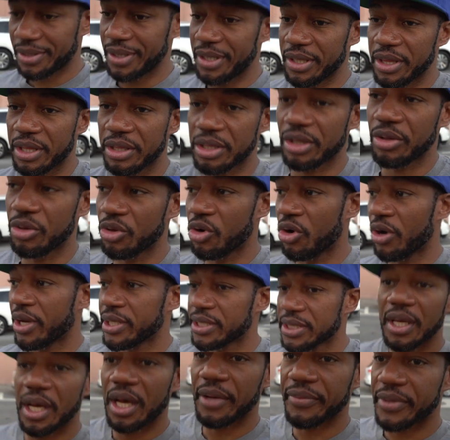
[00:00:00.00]
Either the
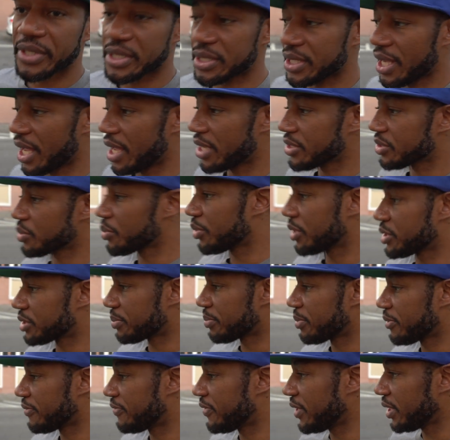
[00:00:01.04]
noise of the sounds which
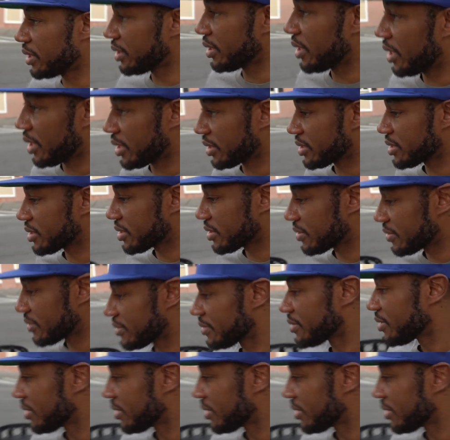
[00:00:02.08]
prevent us